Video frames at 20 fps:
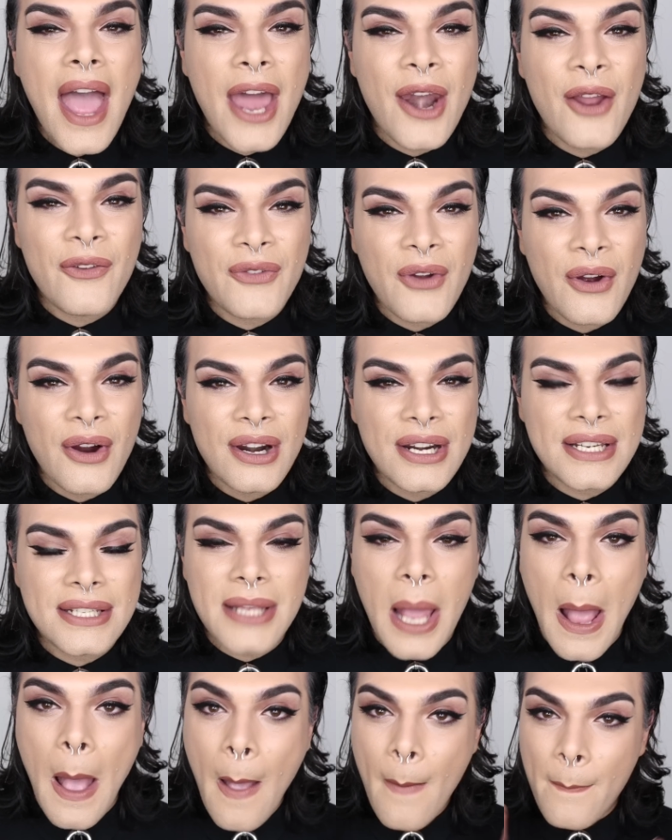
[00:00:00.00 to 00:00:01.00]
And of course,
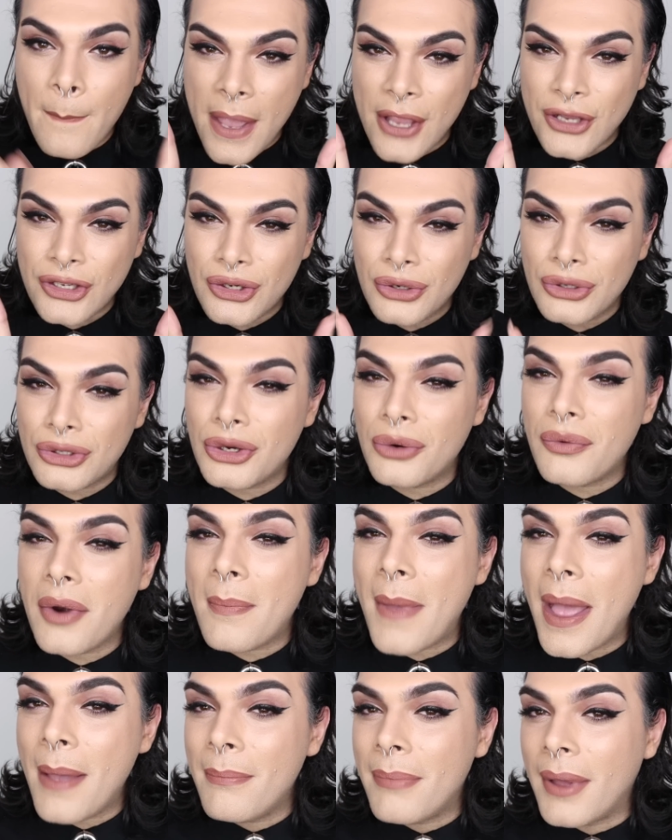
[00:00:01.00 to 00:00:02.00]
make sure to
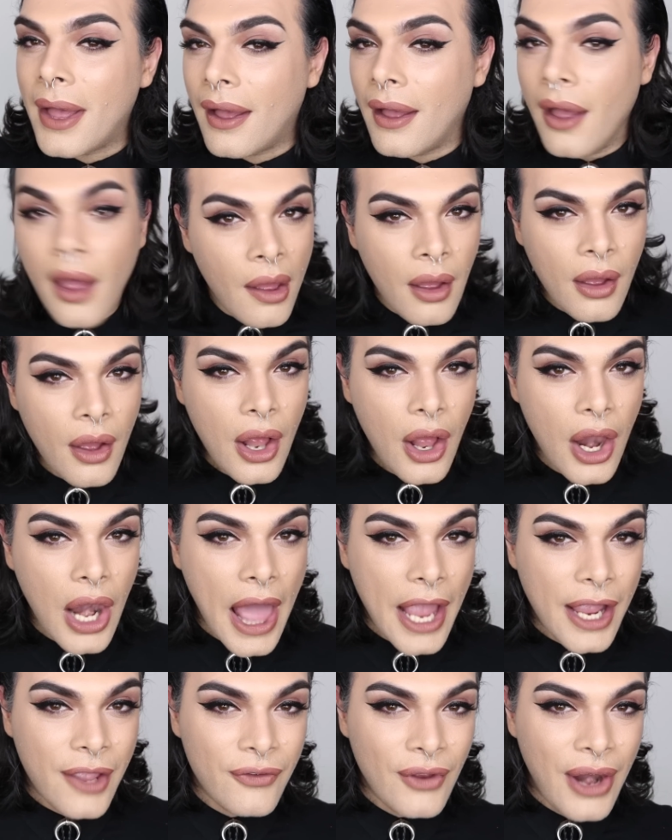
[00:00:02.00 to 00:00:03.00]
remember,
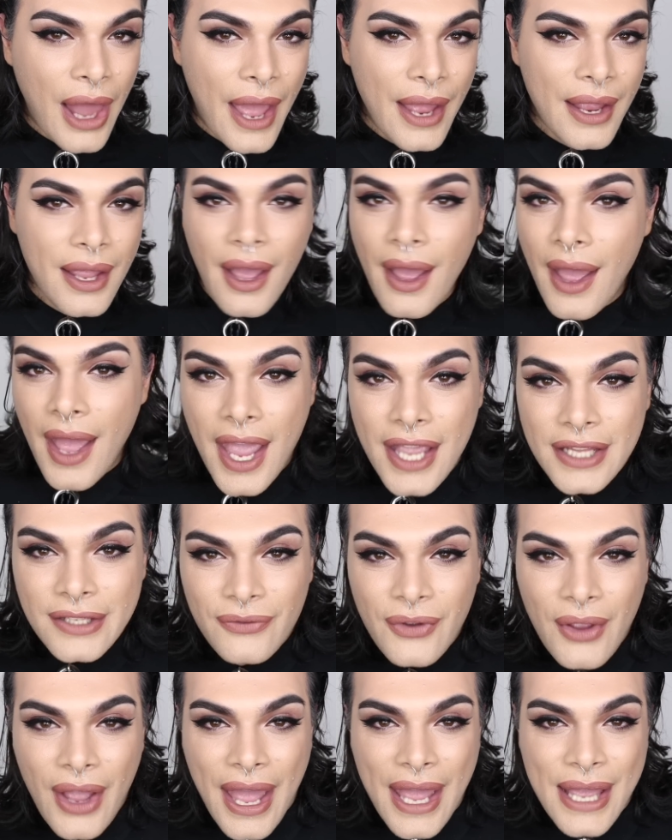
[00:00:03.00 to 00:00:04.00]
like if you like, hate
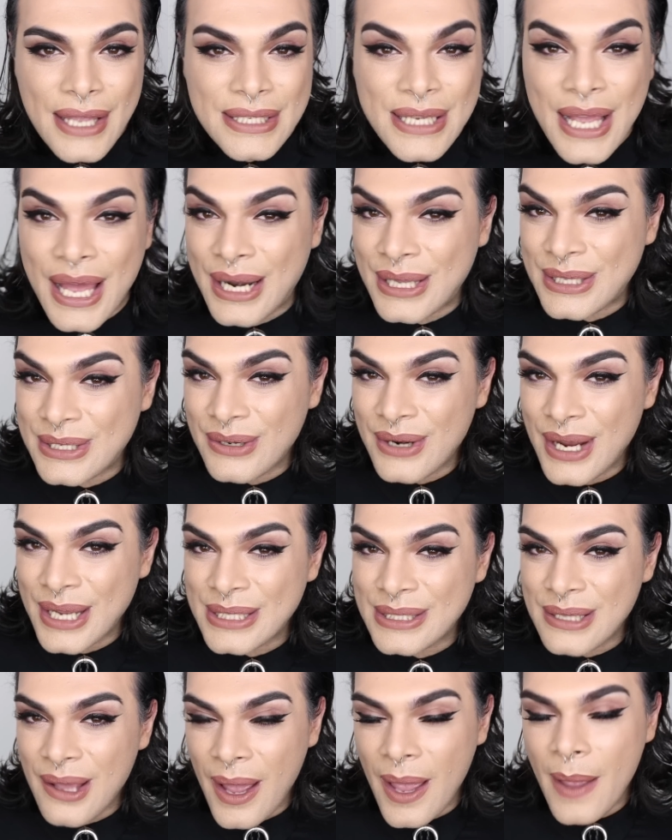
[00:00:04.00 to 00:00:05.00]
if you hate, and until
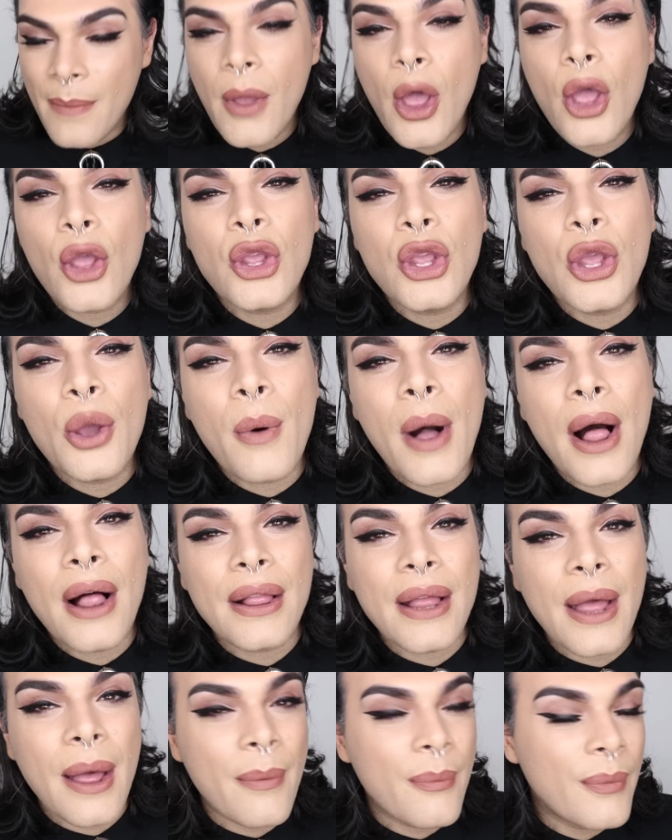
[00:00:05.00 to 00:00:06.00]
next time, you're
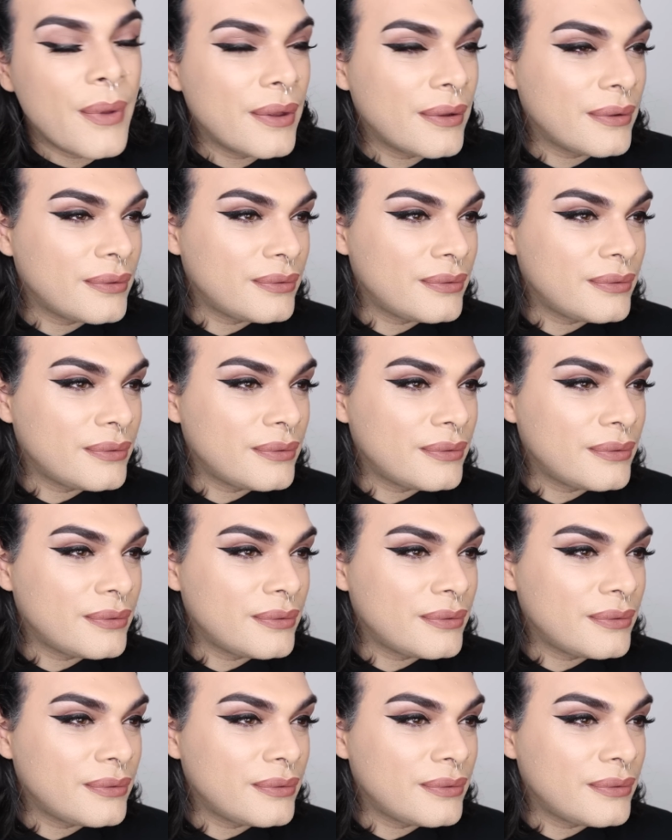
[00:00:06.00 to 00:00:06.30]
welcome.